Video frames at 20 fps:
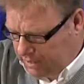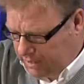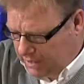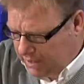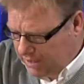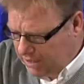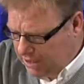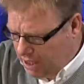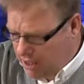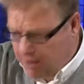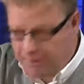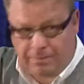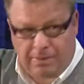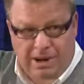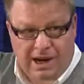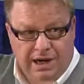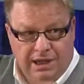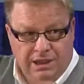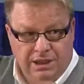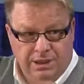Let's
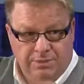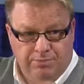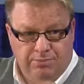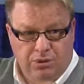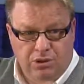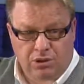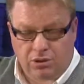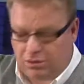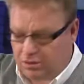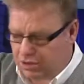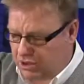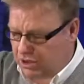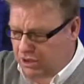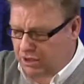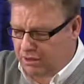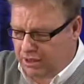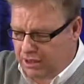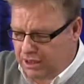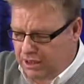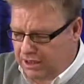unpack this box.
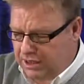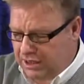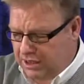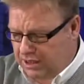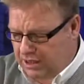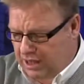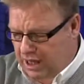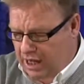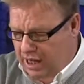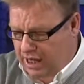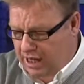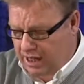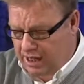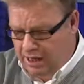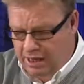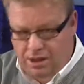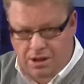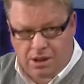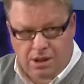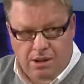So this is a